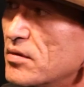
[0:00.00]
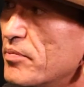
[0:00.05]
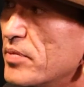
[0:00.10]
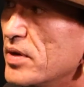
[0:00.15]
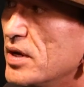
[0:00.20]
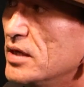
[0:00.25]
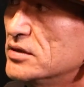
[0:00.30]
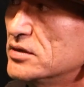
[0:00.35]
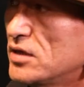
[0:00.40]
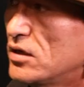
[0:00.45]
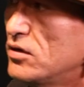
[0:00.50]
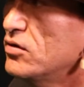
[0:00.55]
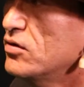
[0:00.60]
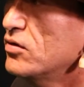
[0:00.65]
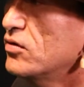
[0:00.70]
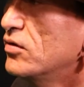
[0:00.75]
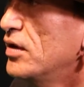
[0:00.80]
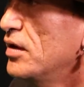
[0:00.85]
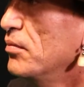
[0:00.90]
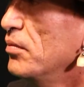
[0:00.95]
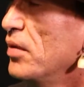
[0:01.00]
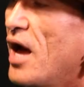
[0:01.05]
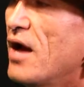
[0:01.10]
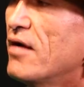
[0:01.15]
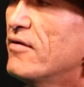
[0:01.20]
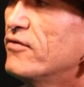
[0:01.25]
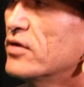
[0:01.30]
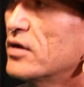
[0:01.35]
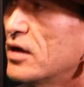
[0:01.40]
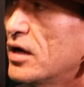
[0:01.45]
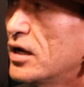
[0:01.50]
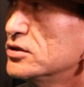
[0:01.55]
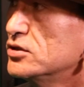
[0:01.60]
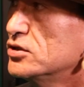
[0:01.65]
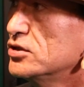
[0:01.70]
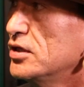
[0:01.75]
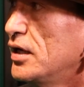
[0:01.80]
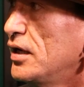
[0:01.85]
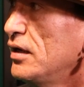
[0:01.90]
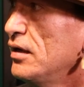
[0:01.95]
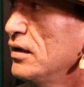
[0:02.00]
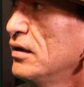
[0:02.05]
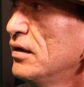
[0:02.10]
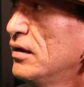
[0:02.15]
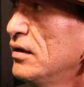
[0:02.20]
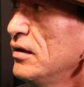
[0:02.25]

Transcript: to be Blackfoot country.